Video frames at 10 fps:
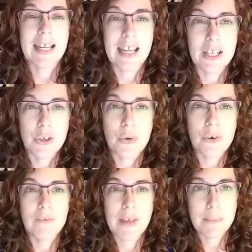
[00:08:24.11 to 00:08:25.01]
in
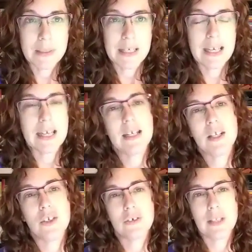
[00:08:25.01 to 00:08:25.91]
your family and
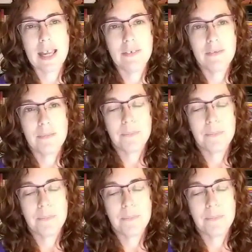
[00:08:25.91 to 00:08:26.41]
in your life.